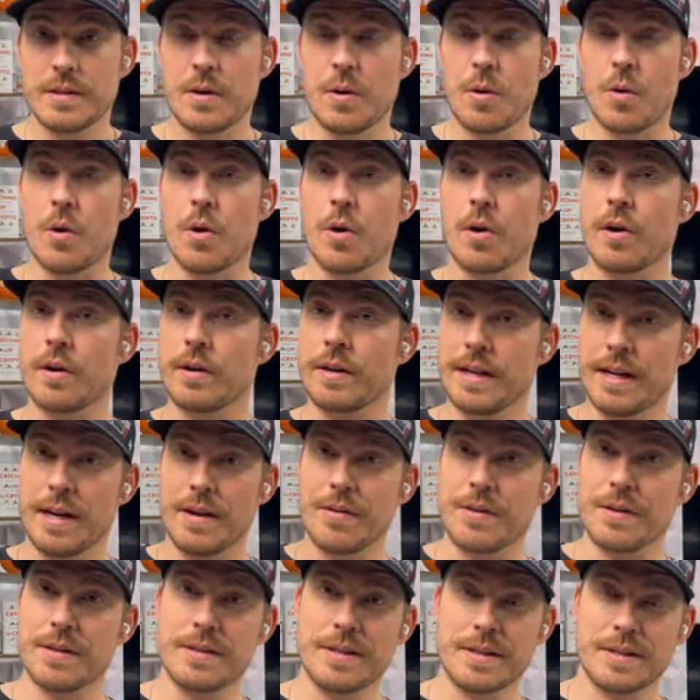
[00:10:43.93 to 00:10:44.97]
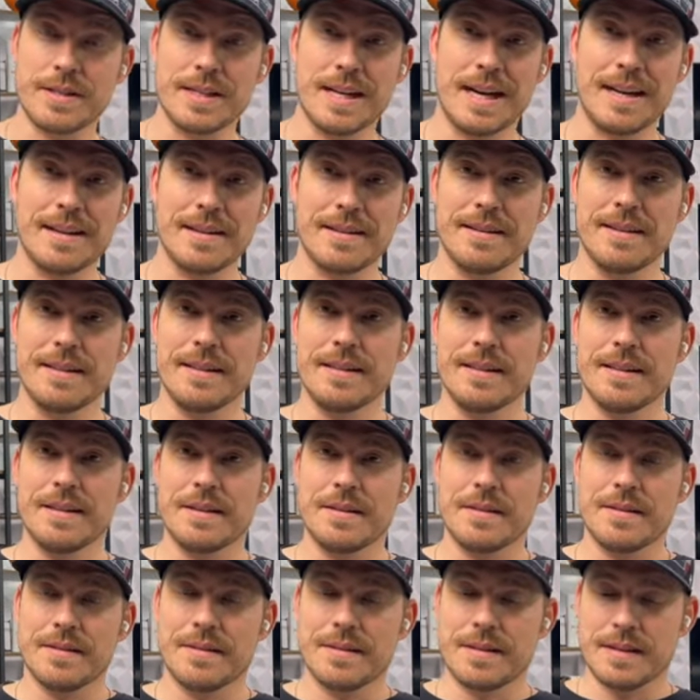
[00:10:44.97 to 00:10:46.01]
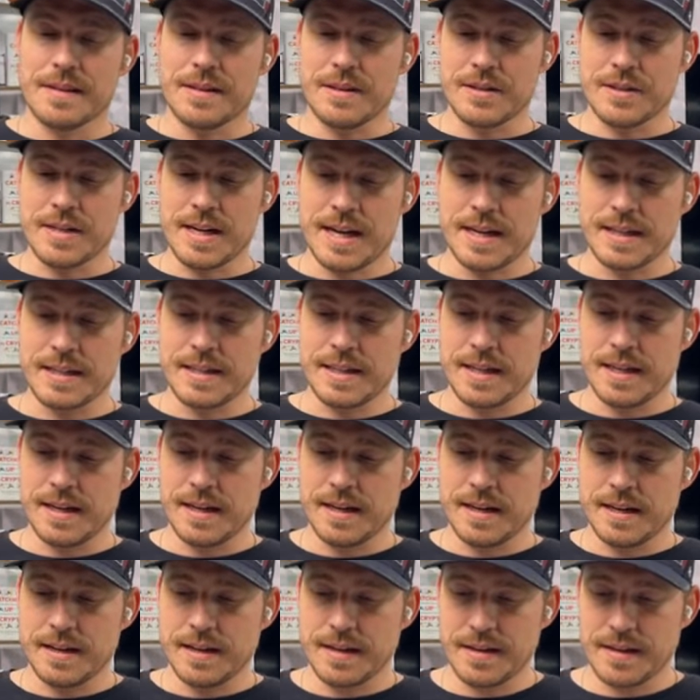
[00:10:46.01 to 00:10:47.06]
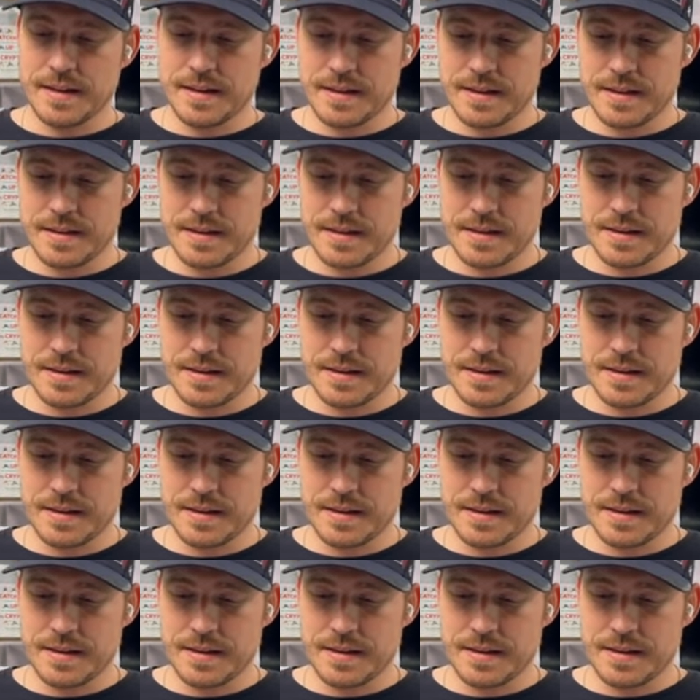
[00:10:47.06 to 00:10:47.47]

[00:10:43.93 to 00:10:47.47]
or there's not the